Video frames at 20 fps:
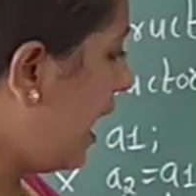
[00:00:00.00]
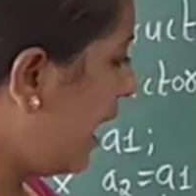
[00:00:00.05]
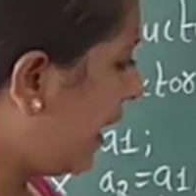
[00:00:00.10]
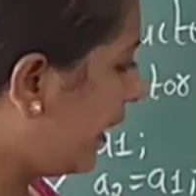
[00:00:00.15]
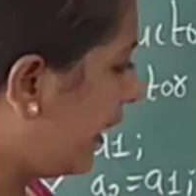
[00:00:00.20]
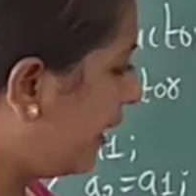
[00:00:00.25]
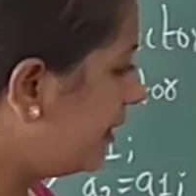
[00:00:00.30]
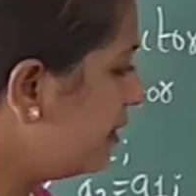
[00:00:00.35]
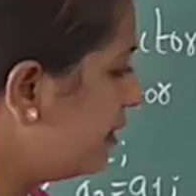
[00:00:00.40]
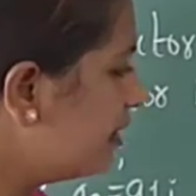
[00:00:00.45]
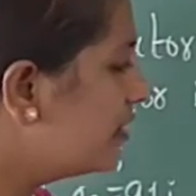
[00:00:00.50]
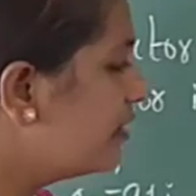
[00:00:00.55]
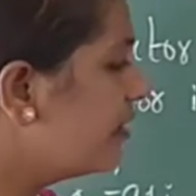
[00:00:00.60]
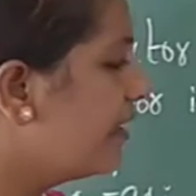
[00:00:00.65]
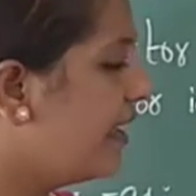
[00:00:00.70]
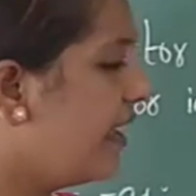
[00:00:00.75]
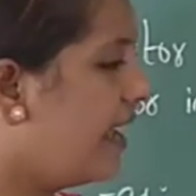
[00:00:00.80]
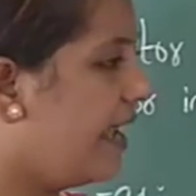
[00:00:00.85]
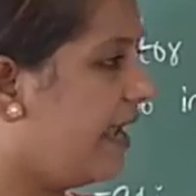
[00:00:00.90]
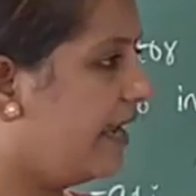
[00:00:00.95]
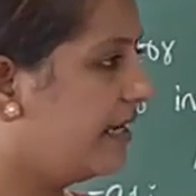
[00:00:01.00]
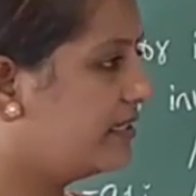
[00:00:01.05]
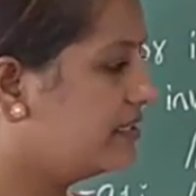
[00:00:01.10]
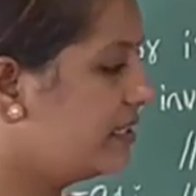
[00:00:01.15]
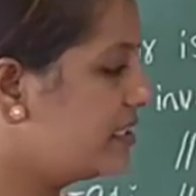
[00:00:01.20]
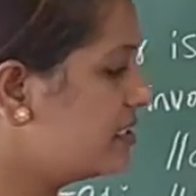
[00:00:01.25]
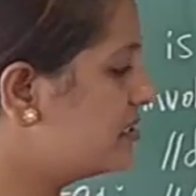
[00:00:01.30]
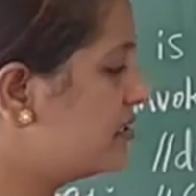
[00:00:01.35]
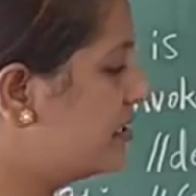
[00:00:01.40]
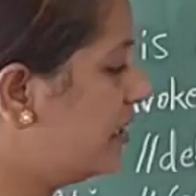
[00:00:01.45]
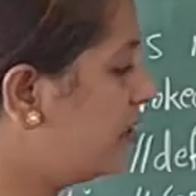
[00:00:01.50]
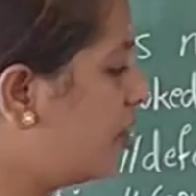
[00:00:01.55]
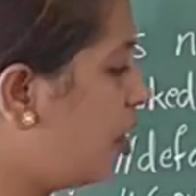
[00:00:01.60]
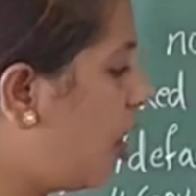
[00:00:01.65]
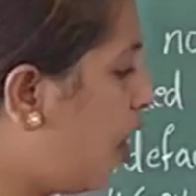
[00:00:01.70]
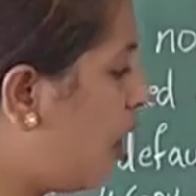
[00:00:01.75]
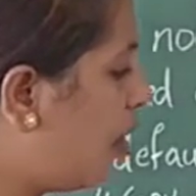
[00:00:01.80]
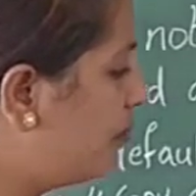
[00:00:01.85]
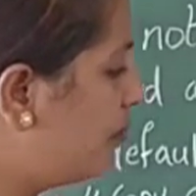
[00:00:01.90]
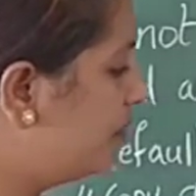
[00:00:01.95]
and existing
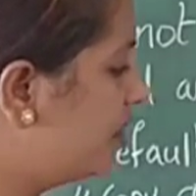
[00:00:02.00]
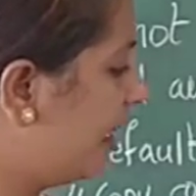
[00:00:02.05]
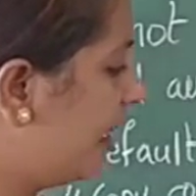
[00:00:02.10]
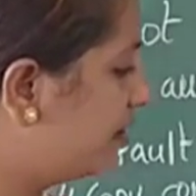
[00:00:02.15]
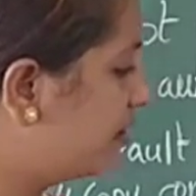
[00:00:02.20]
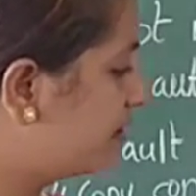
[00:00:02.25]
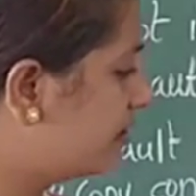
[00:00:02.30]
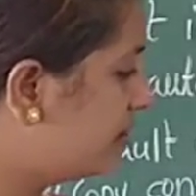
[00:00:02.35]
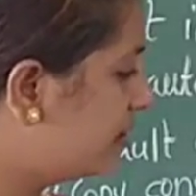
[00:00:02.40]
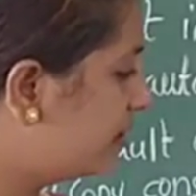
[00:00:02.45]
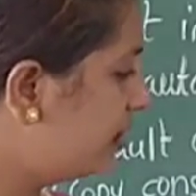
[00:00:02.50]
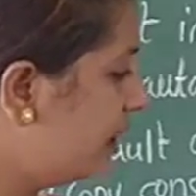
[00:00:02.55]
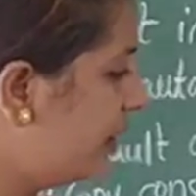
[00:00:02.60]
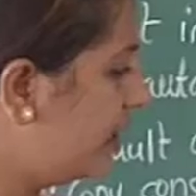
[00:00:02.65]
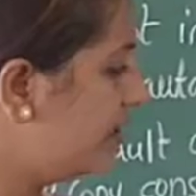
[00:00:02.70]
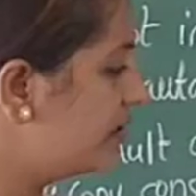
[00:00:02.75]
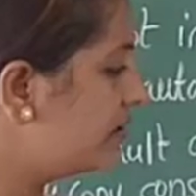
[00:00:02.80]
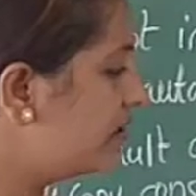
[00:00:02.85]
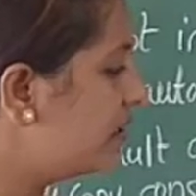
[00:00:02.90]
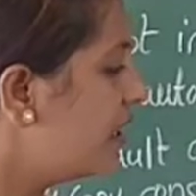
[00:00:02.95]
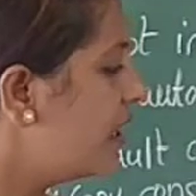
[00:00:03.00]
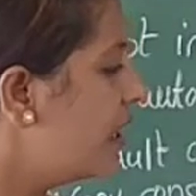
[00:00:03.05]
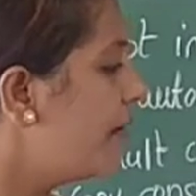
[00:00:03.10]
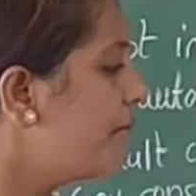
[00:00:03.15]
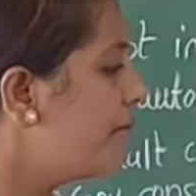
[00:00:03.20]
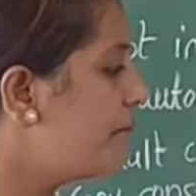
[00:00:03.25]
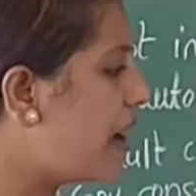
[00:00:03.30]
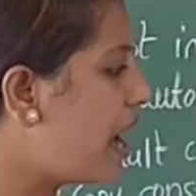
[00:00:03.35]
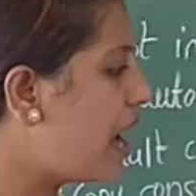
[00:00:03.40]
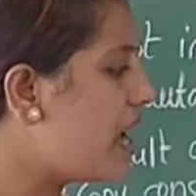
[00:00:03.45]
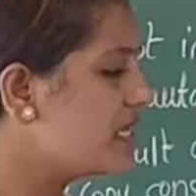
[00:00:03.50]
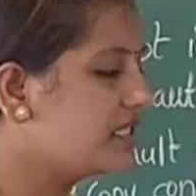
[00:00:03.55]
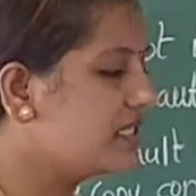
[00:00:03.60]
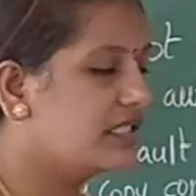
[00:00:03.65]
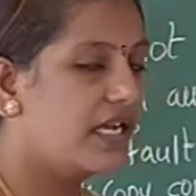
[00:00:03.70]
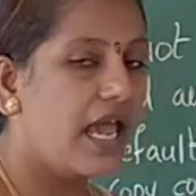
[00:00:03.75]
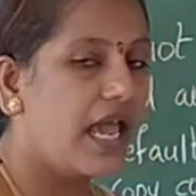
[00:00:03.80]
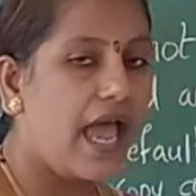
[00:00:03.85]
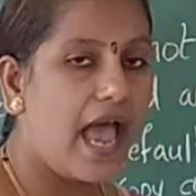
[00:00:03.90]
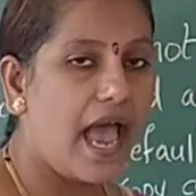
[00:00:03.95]
objects is
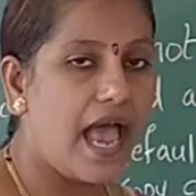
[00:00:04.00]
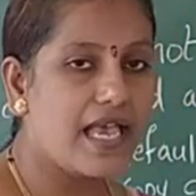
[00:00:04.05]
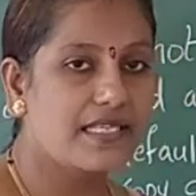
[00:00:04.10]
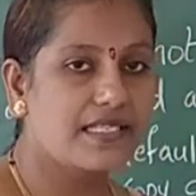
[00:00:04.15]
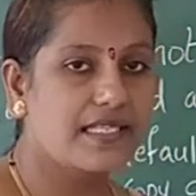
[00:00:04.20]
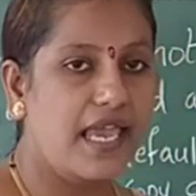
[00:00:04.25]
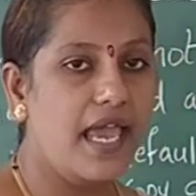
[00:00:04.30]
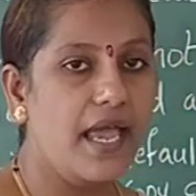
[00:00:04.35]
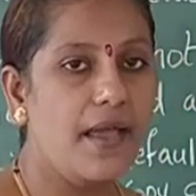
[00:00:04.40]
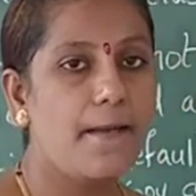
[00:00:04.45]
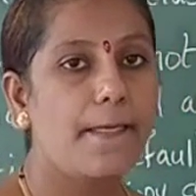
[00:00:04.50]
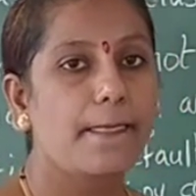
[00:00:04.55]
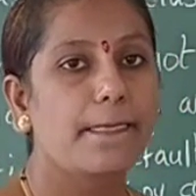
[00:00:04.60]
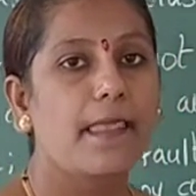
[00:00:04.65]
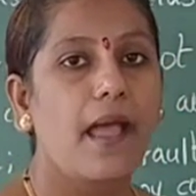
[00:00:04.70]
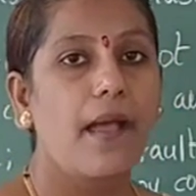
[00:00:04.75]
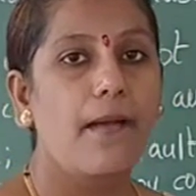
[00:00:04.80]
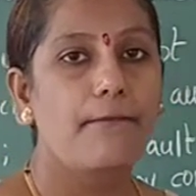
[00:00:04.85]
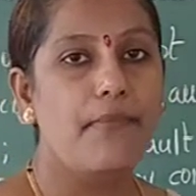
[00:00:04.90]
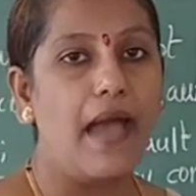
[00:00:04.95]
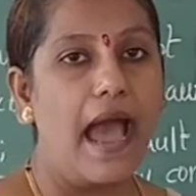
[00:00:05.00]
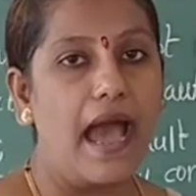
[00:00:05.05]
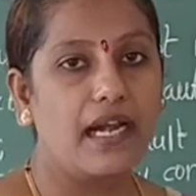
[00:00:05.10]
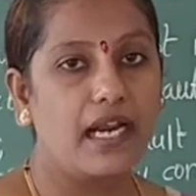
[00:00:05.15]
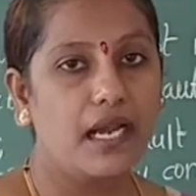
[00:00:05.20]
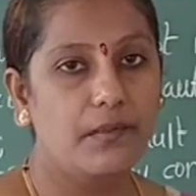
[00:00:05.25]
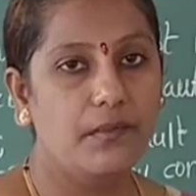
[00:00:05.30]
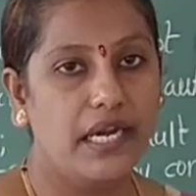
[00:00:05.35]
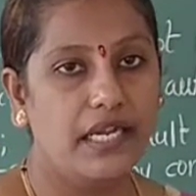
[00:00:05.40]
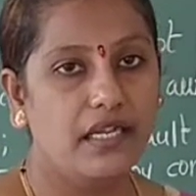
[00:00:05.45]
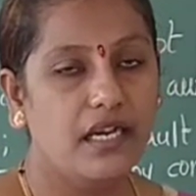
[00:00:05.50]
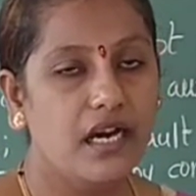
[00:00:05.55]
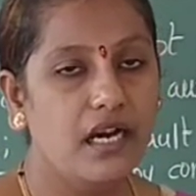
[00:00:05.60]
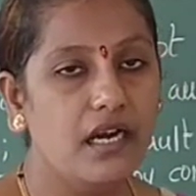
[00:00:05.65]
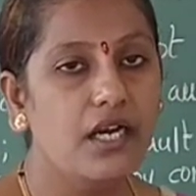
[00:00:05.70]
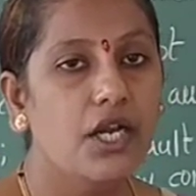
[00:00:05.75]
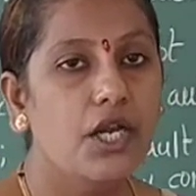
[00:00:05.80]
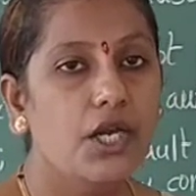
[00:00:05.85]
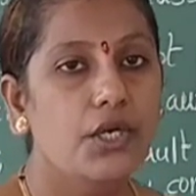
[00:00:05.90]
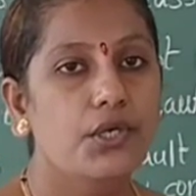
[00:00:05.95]
passed as a parameter
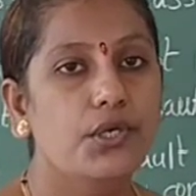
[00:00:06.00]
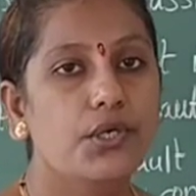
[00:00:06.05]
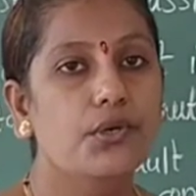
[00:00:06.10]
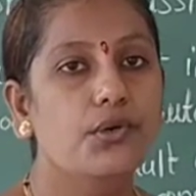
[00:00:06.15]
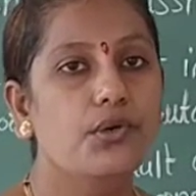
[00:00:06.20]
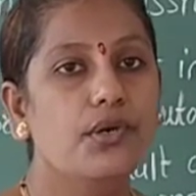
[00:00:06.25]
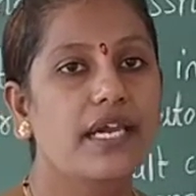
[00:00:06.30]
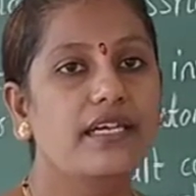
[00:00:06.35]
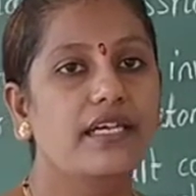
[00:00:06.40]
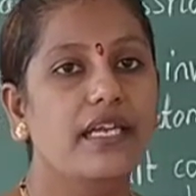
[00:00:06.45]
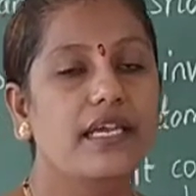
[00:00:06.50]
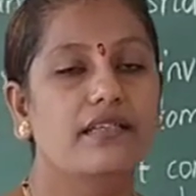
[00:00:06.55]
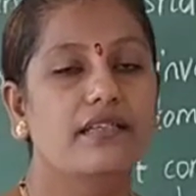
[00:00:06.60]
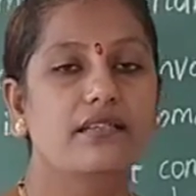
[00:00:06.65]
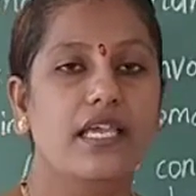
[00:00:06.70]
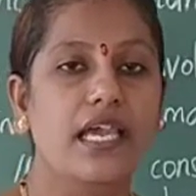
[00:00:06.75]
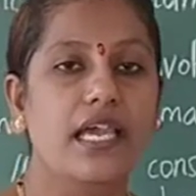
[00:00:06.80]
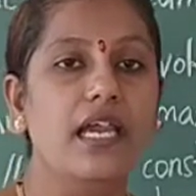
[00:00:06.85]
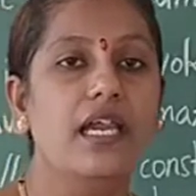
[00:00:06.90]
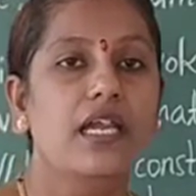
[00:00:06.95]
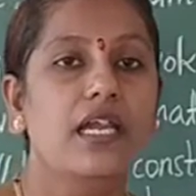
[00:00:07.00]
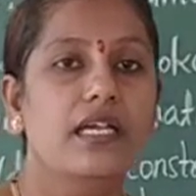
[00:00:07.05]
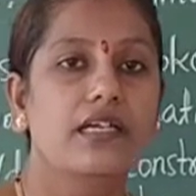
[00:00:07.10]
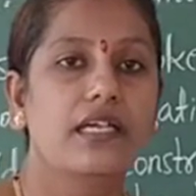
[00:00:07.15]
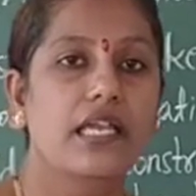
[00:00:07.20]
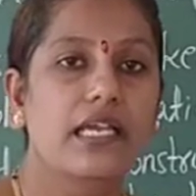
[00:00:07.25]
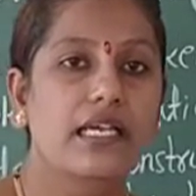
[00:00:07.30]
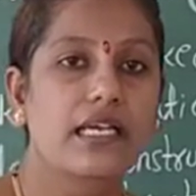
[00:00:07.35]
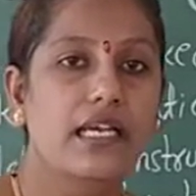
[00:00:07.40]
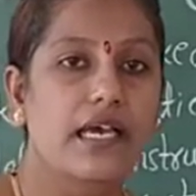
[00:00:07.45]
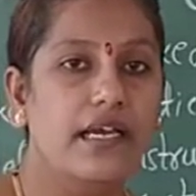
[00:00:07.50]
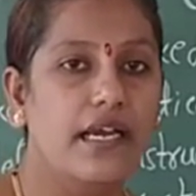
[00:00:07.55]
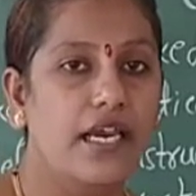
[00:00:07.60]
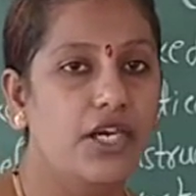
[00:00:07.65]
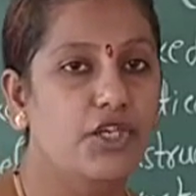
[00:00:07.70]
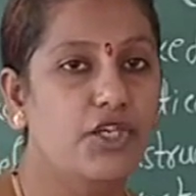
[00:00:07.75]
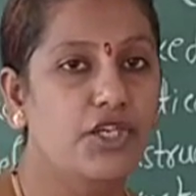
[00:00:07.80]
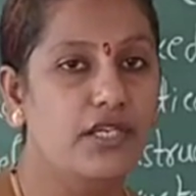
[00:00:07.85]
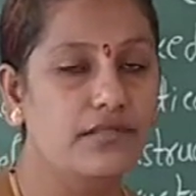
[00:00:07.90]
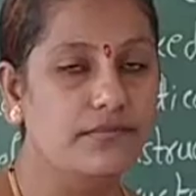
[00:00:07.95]
to it in the
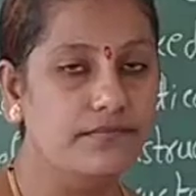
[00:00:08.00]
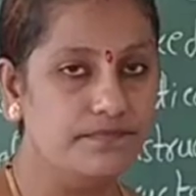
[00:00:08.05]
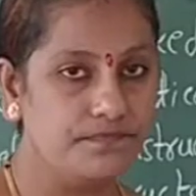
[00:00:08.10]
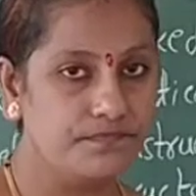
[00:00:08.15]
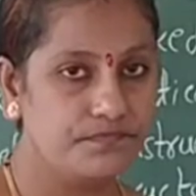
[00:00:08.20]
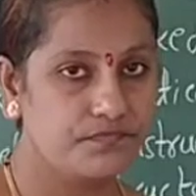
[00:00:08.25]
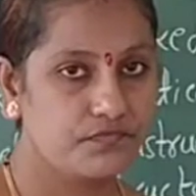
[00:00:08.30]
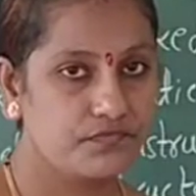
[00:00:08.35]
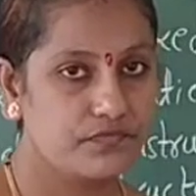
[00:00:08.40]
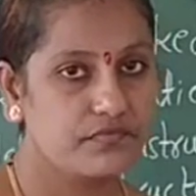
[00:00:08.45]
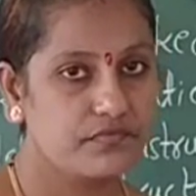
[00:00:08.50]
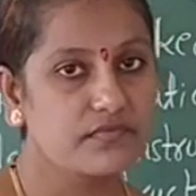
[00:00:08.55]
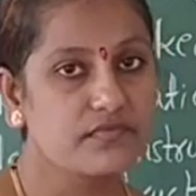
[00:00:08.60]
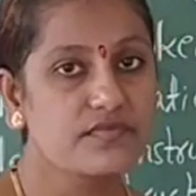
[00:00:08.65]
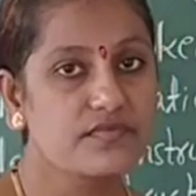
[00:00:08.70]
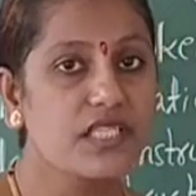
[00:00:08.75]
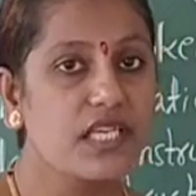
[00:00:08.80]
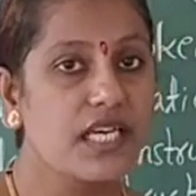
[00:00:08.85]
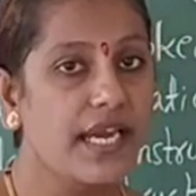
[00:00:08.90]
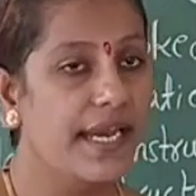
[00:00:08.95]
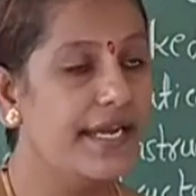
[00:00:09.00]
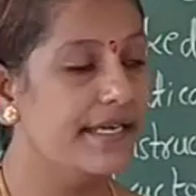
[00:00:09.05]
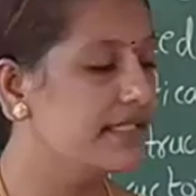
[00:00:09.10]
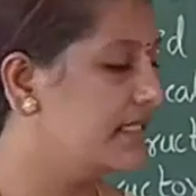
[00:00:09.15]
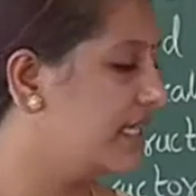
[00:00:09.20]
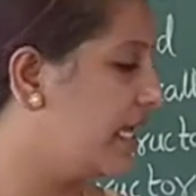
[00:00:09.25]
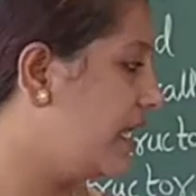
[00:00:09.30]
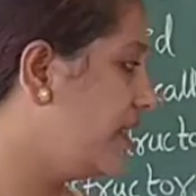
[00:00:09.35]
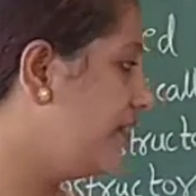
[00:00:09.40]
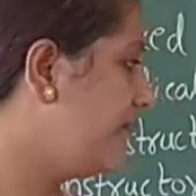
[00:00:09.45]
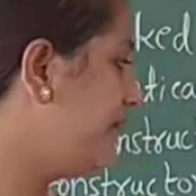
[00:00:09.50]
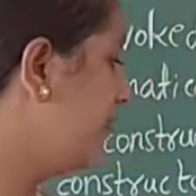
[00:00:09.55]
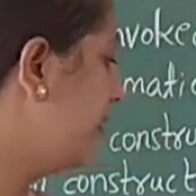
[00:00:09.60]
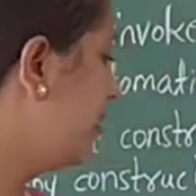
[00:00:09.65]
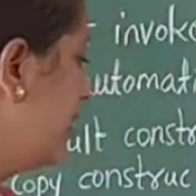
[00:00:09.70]
declaration itself.